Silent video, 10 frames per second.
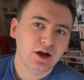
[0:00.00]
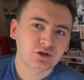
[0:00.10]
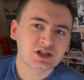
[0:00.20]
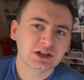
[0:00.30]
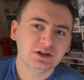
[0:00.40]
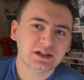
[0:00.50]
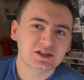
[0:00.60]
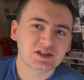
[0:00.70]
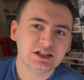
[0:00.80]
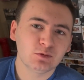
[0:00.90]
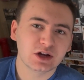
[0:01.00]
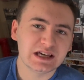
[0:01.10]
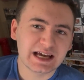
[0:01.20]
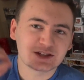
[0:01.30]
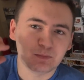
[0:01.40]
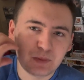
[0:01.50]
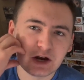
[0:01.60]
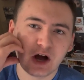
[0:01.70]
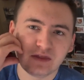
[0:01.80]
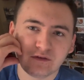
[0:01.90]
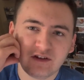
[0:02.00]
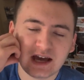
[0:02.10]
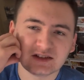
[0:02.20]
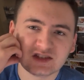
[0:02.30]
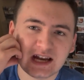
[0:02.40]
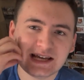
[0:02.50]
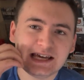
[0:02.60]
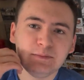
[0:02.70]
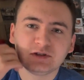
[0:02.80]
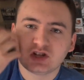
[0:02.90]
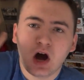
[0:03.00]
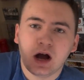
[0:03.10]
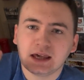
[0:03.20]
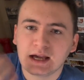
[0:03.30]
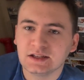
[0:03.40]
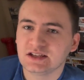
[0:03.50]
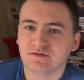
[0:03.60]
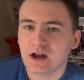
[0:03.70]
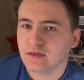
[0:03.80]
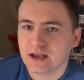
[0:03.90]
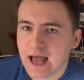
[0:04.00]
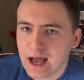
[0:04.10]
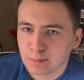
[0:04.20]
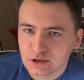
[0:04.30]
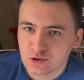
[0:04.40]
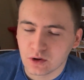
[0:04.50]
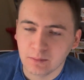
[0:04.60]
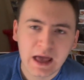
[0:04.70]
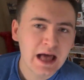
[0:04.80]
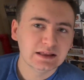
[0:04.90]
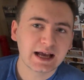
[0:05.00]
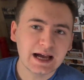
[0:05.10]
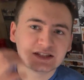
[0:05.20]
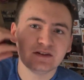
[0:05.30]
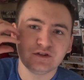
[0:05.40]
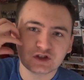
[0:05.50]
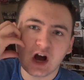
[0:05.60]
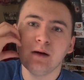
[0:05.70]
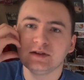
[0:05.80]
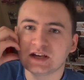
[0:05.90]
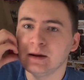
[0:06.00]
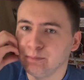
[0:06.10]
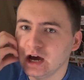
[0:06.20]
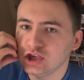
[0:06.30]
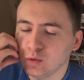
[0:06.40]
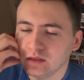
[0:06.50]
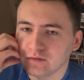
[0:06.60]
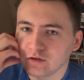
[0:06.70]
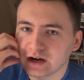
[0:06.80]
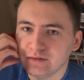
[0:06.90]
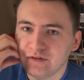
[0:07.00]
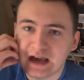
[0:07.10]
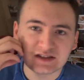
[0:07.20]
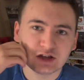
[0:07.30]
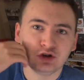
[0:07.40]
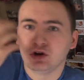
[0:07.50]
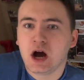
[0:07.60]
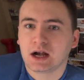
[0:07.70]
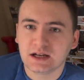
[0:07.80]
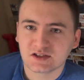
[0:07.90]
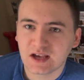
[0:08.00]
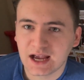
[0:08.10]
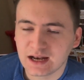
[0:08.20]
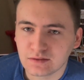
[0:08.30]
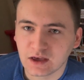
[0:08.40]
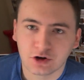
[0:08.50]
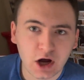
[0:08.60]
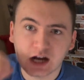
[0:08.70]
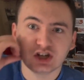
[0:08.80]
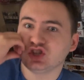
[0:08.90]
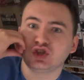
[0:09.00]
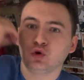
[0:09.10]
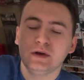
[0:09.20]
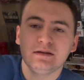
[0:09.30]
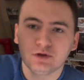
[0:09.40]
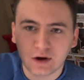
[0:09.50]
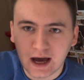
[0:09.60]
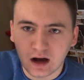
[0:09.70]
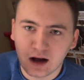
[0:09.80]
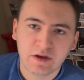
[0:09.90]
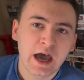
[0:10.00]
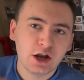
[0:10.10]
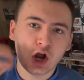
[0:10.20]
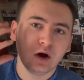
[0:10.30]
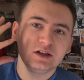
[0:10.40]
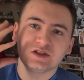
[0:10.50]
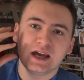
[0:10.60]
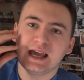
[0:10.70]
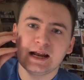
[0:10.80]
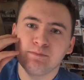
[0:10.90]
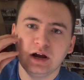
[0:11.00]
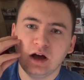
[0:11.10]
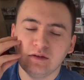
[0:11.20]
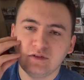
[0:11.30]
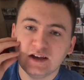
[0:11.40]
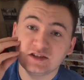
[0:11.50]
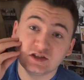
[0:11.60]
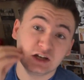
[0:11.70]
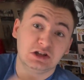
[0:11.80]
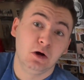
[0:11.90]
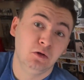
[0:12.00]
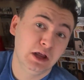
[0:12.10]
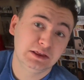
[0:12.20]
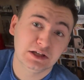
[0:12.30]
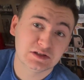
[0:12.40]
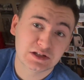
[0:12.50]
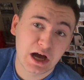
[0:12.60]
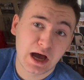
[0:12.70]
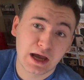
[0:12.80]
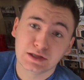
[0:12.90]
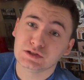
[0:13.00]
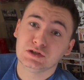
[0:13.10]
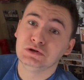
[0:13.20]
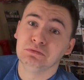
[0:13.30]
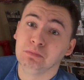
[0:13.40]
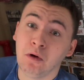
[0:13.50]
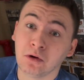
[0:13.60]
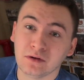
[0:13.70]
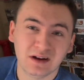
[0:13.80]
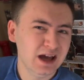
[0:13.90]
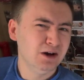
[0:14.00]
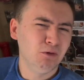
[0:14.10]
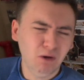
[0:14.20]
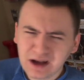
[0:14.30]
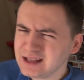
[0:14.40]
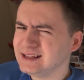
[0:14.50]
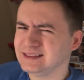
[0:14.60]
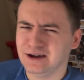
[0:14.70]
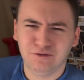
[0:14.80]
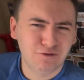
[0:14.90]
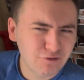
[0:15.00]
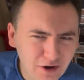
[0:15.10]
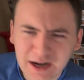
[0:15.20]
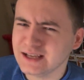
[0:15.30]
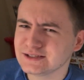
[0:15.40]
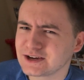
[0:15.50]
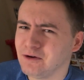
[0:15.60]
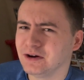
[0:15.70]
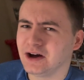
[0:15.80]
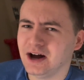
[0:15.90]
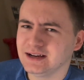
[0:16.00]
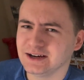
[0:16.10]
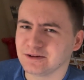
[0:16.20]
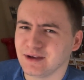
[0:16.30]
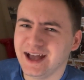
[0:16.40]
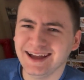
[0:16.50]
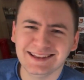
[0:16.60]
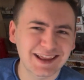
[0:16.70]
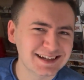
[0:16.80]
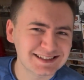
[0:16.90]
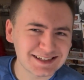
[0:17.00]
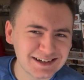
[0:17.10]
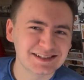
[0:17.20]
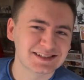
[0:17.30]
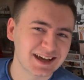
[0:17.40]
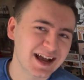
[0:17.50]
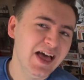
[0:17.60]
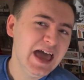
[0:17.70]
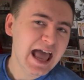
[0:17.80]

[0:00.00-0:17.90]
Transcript: There's literally a scene where he gets bit on the face and he keeps talking as if nothing happened to him. Like as if a zombie's gonna bite you on the friggin' face and you're not gonna say anything. You're not gonna scream your head off. No, he's like getting bit on the face. He's like, "Don't let this die. It's too important." What in the frig is going on here, man? Like, seriously.